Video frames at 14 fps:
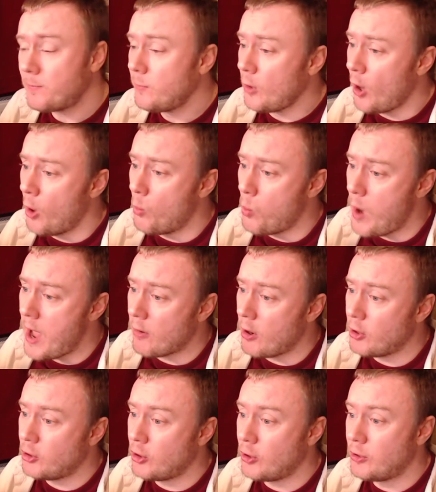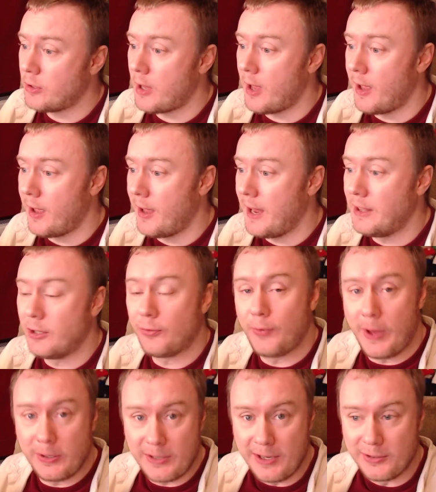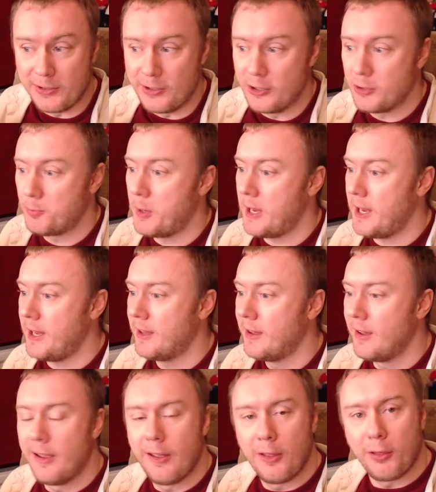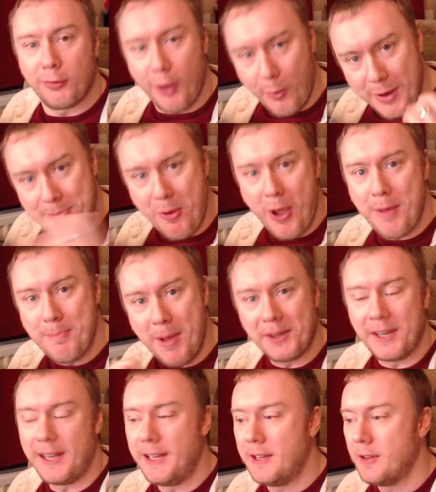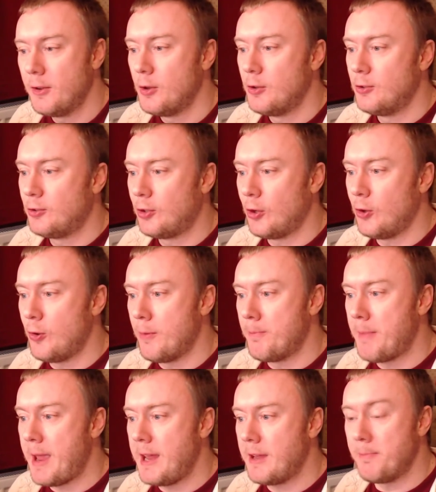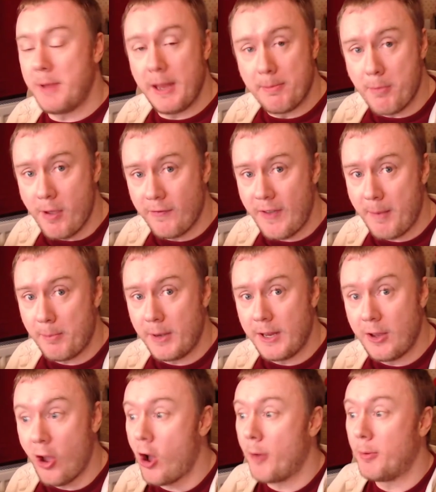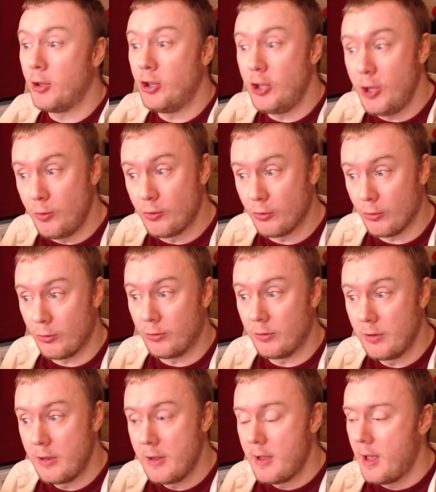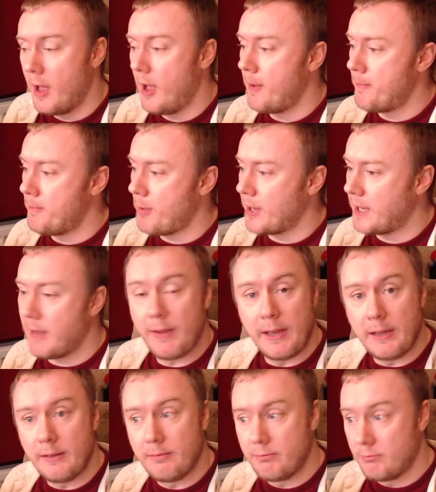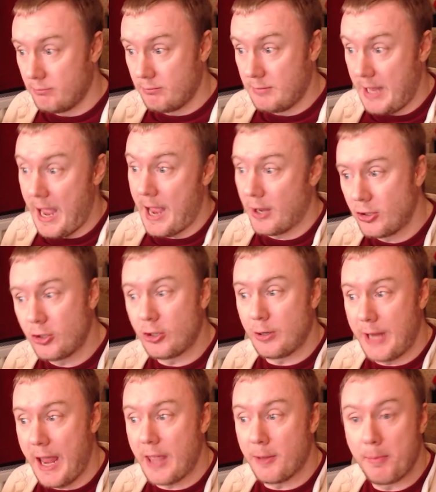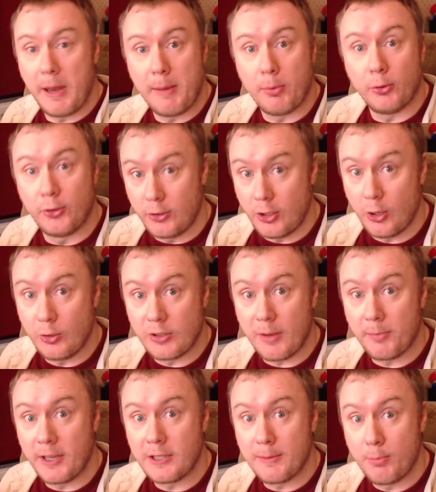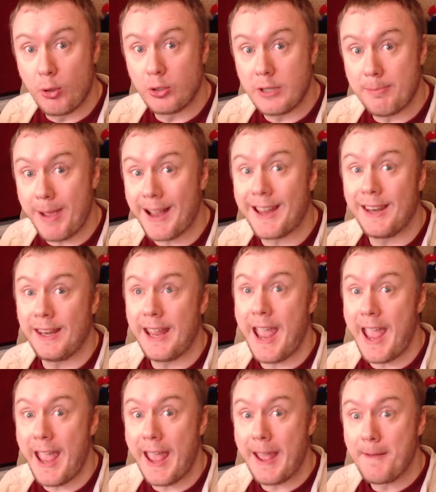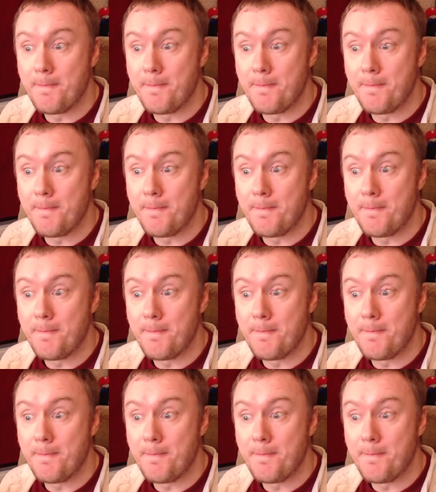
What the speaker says: on where I should, in this first instance, be throwing my money to make me and my family carbon neutral by giving cash to get the people to do something to put it back in the air.